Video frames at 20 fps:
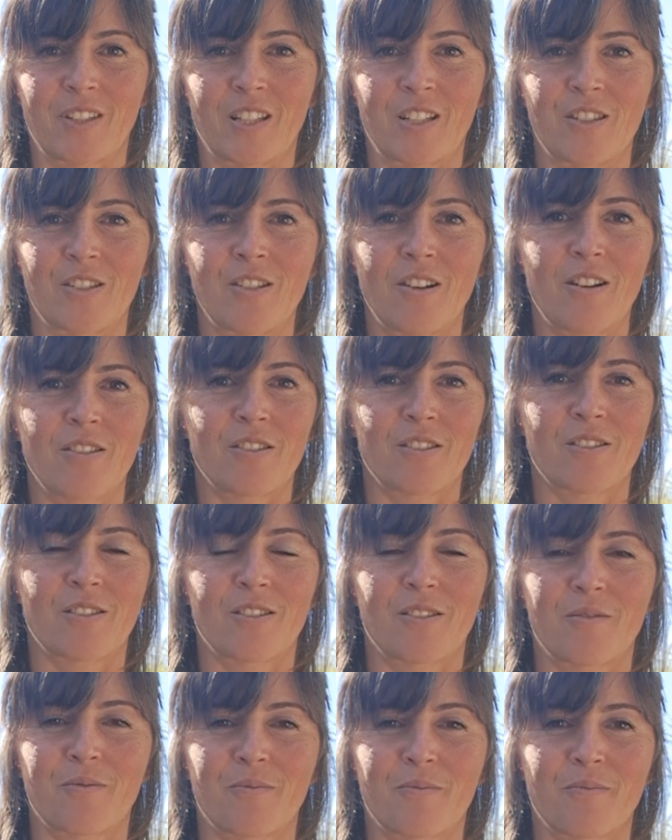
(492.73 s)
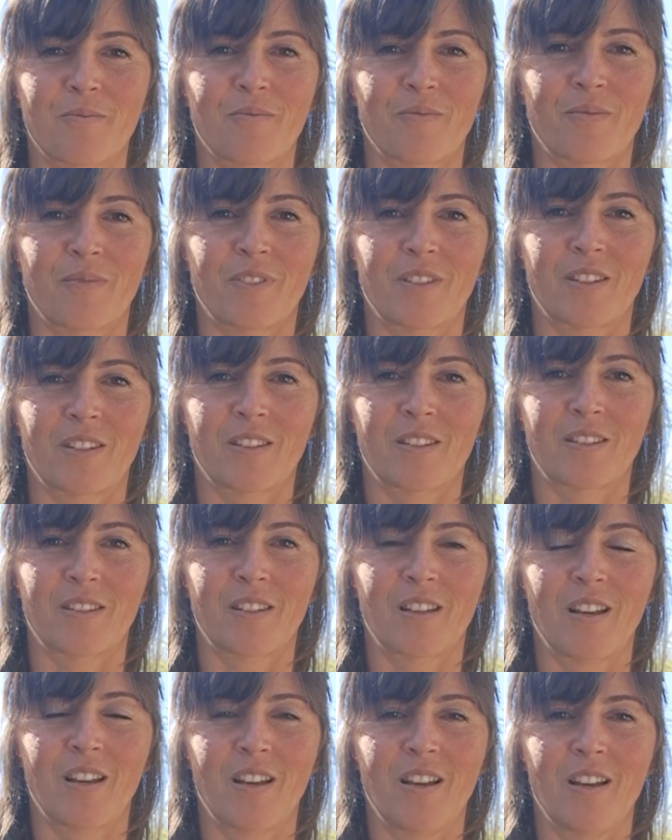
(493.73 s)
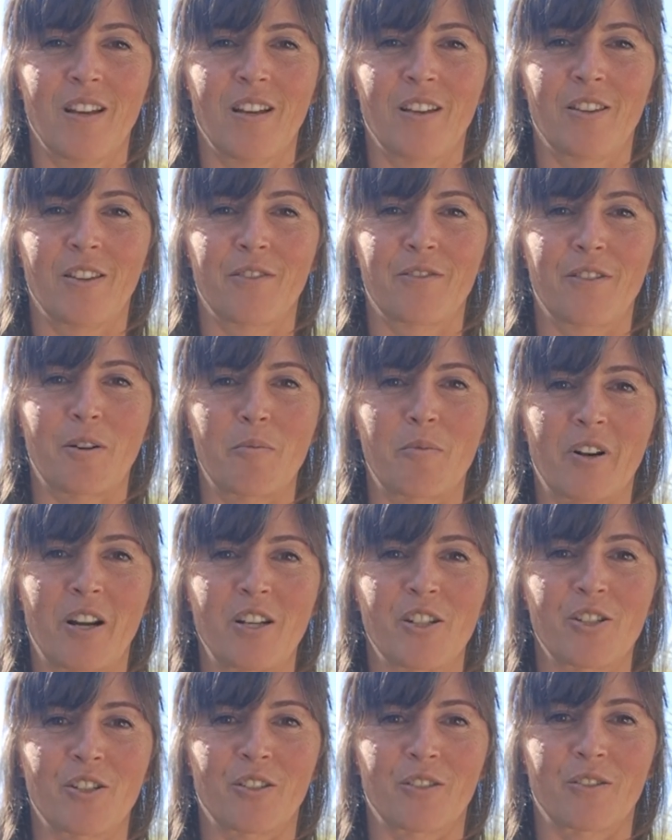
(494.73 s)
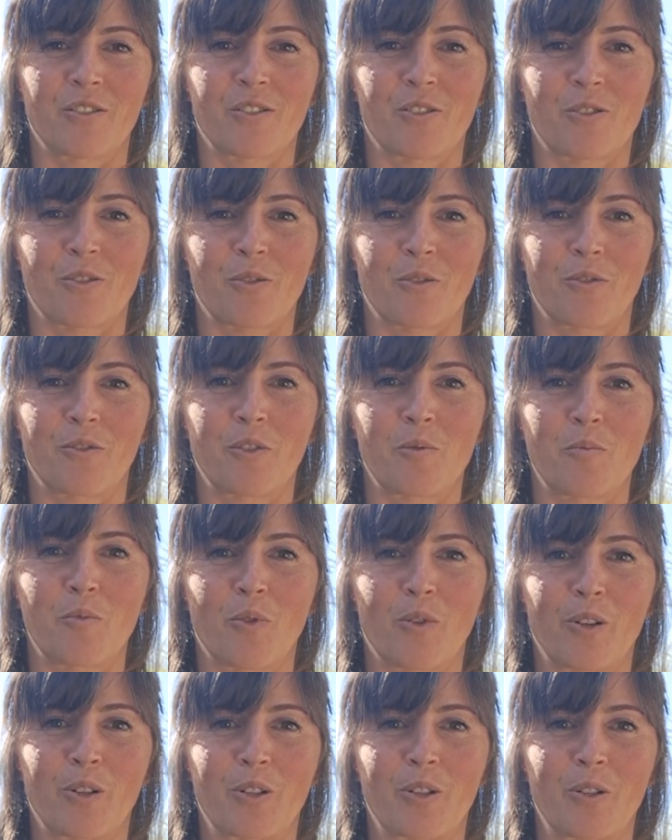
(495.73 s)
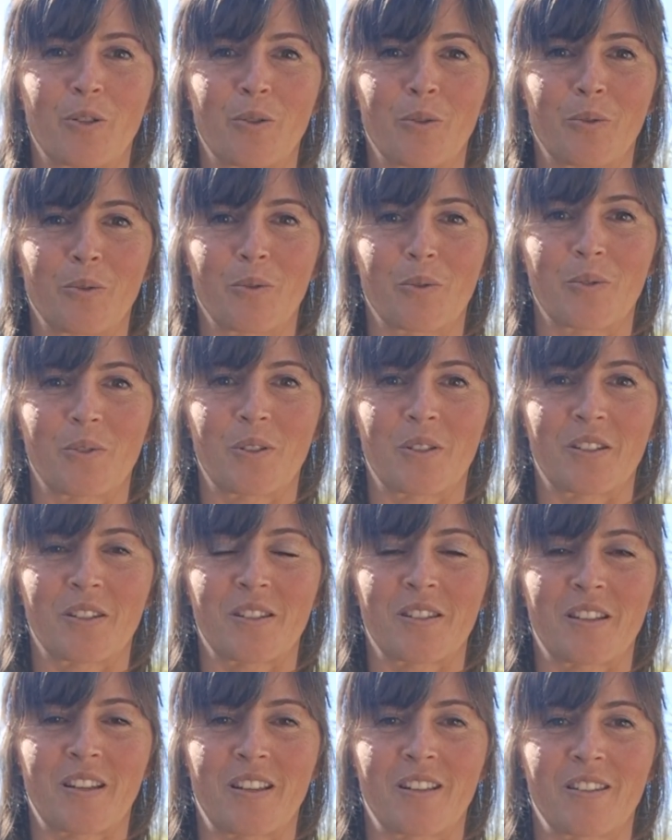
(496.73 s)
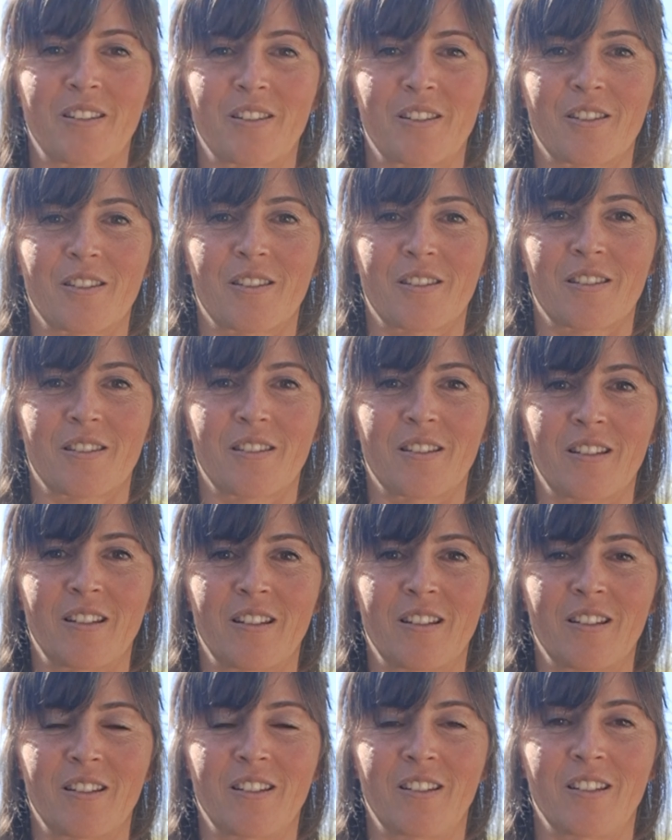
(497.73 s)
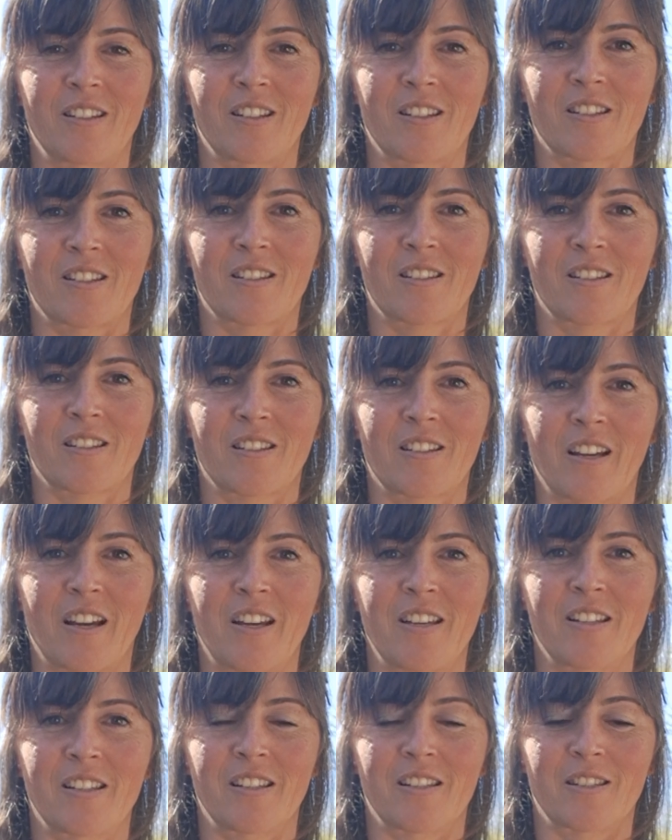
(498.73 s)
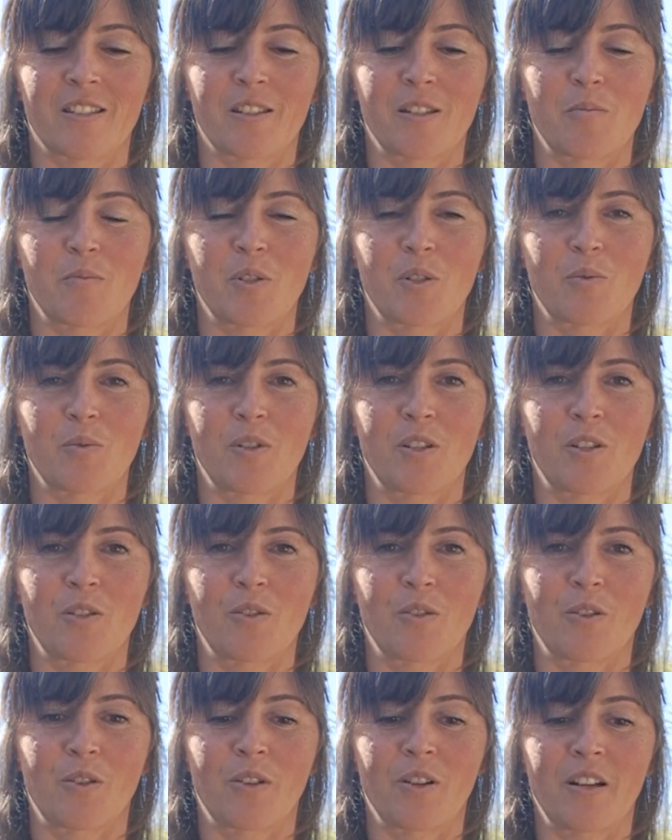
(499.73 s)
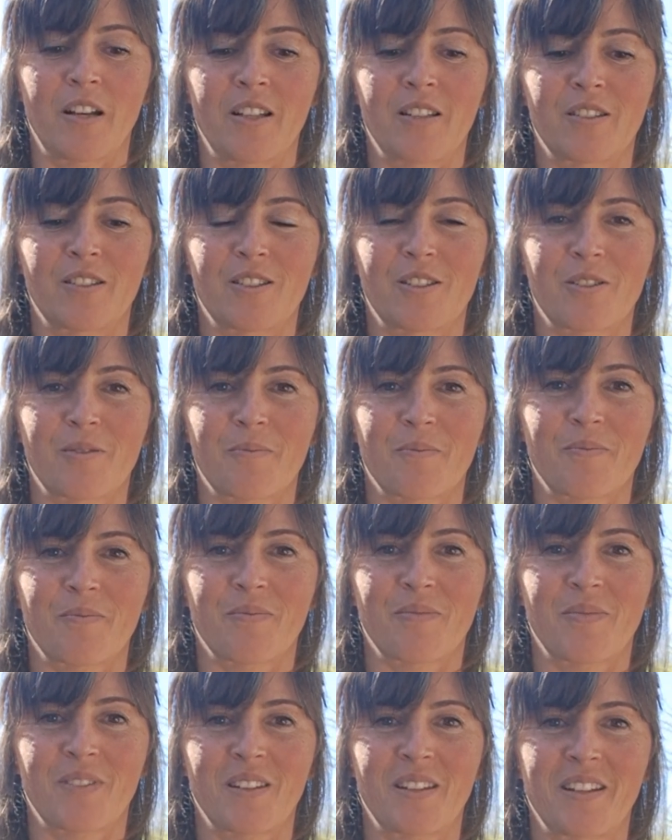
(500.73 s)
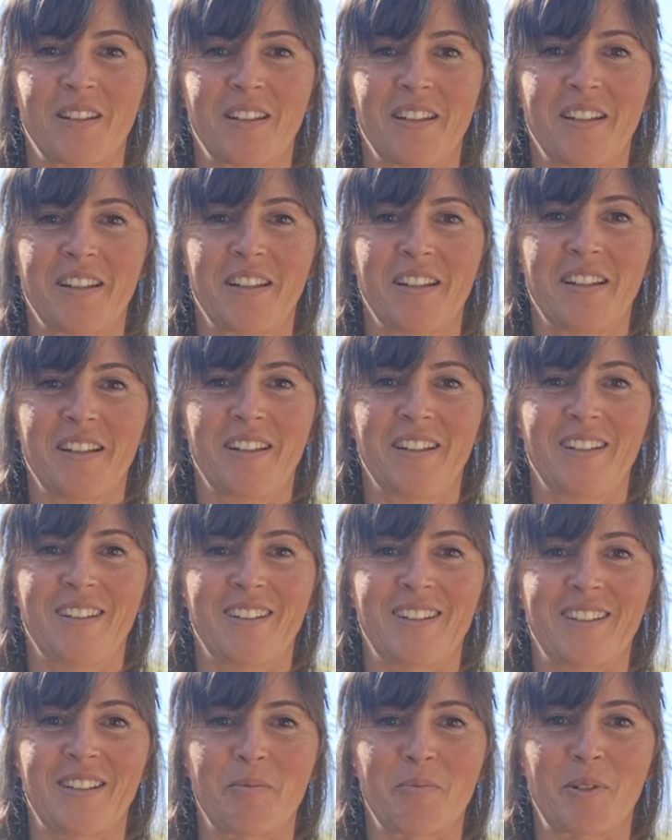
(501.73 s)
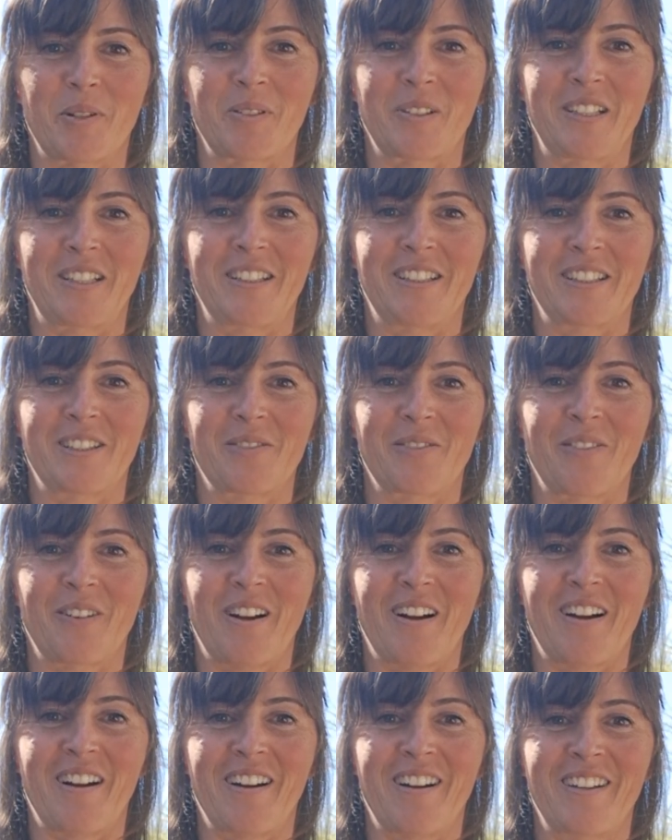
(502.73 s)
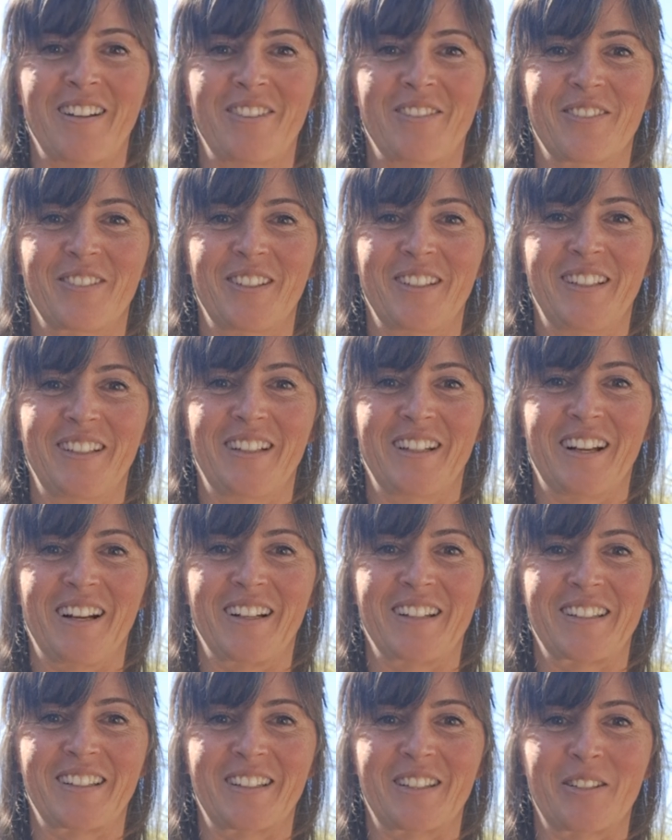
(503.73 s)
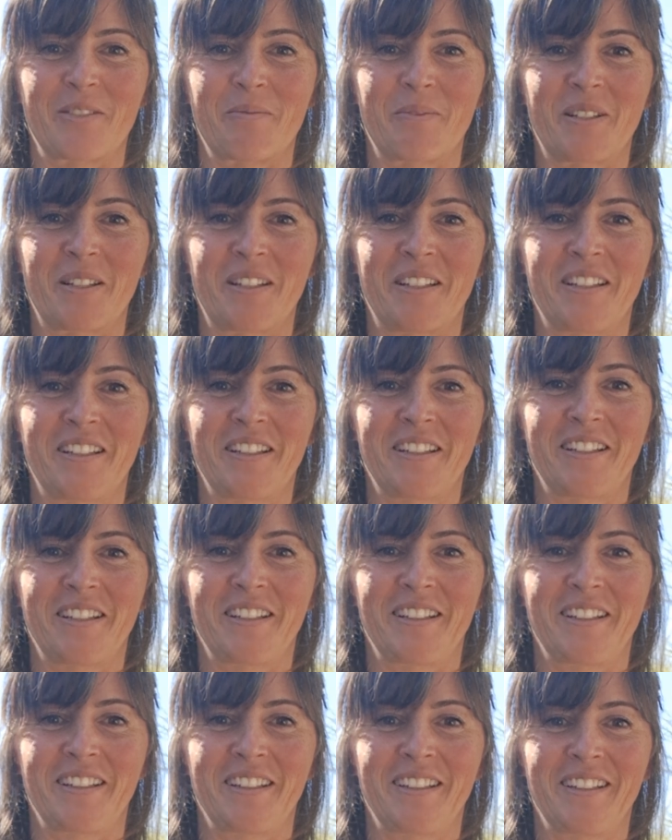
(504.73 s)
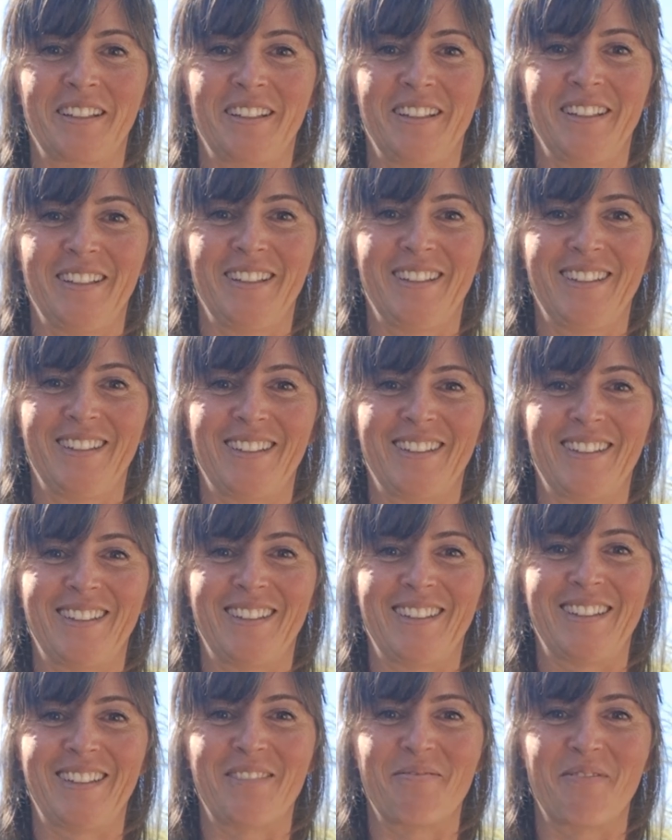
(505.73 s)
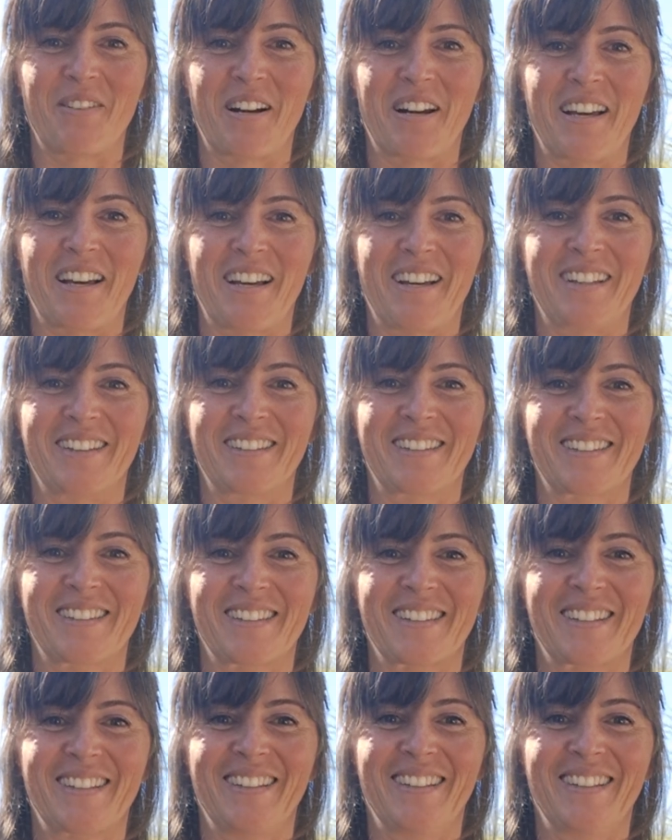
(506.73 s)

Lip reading: It's just the vibrations of the molecules in a sense, and in this case it's in between your hands, and apparently that fly really likes it to be in my hands.